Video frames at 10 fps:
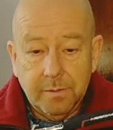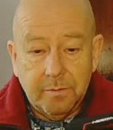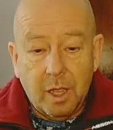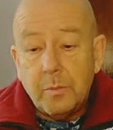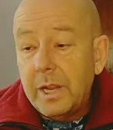
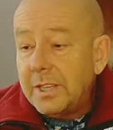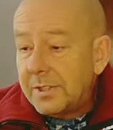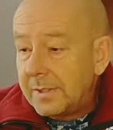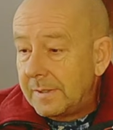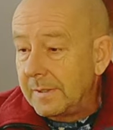
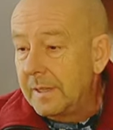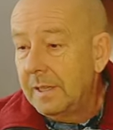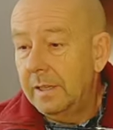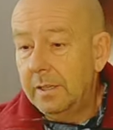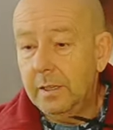vibration,
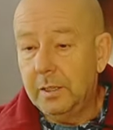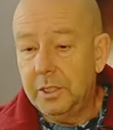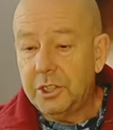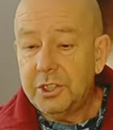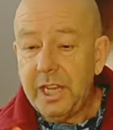
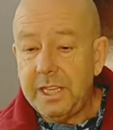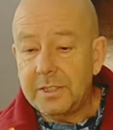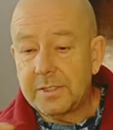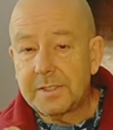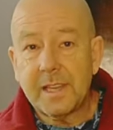
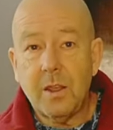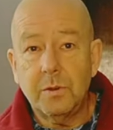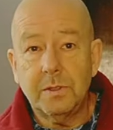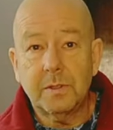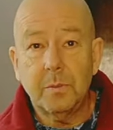change
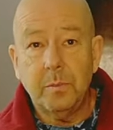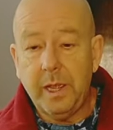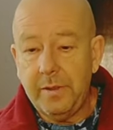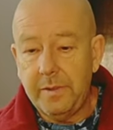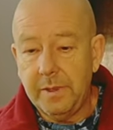sound
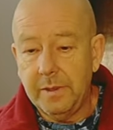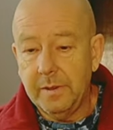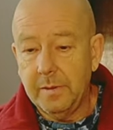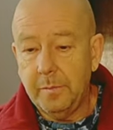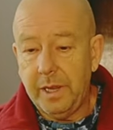by
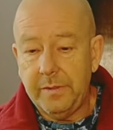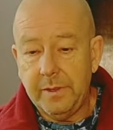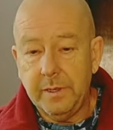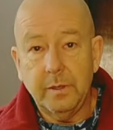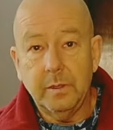
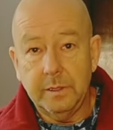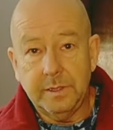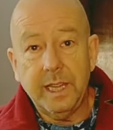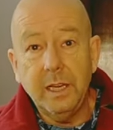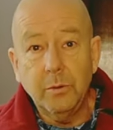the
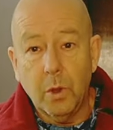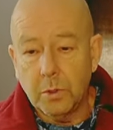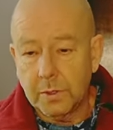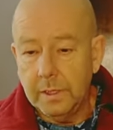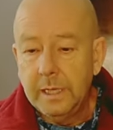tail
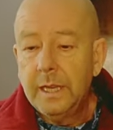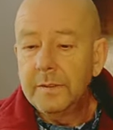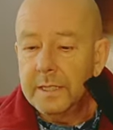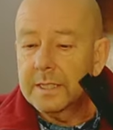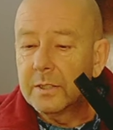rotor,
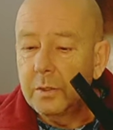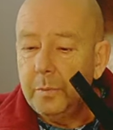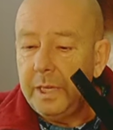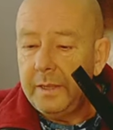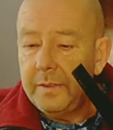this could
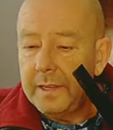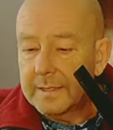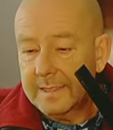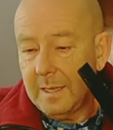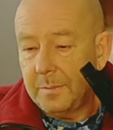mean
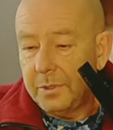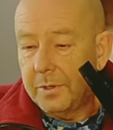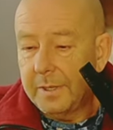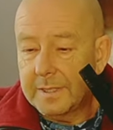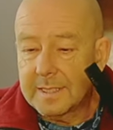there's some
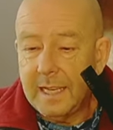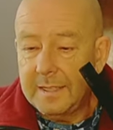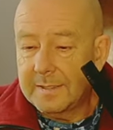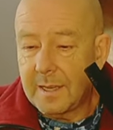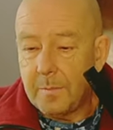dirt
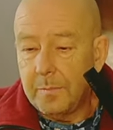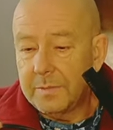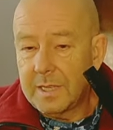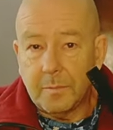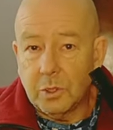inside,
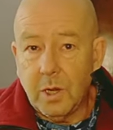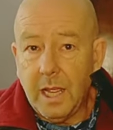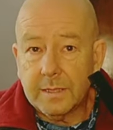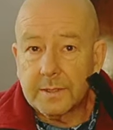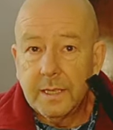some
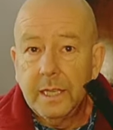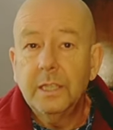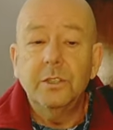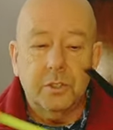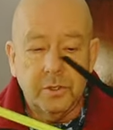grass,
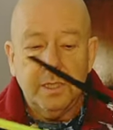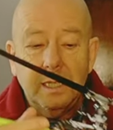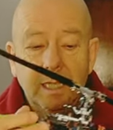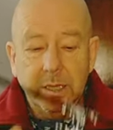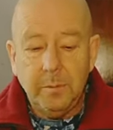you should
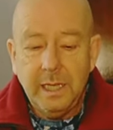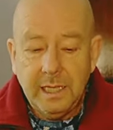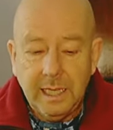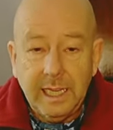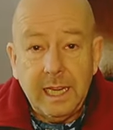
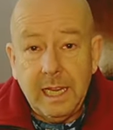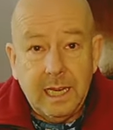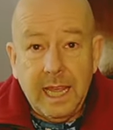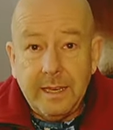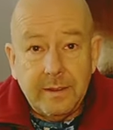immediately
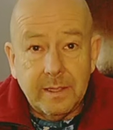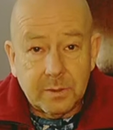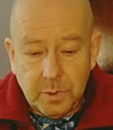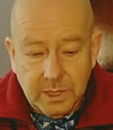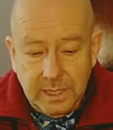land
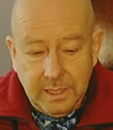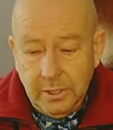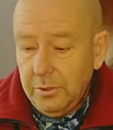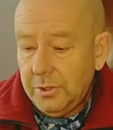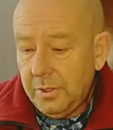this machine.
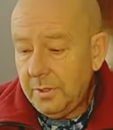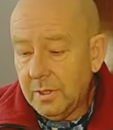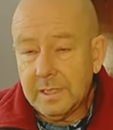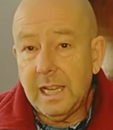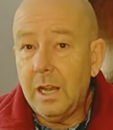You should
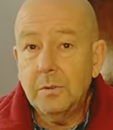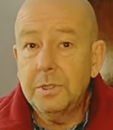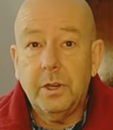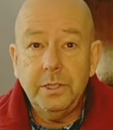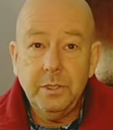not count
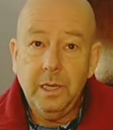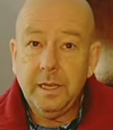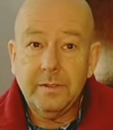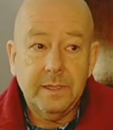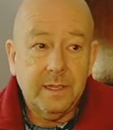on your
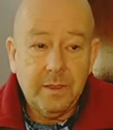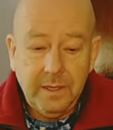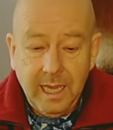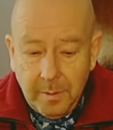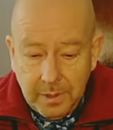luck that
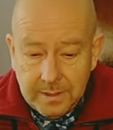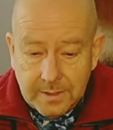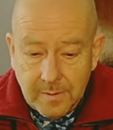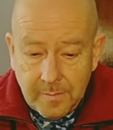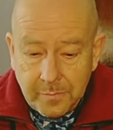nothing
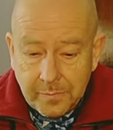happens.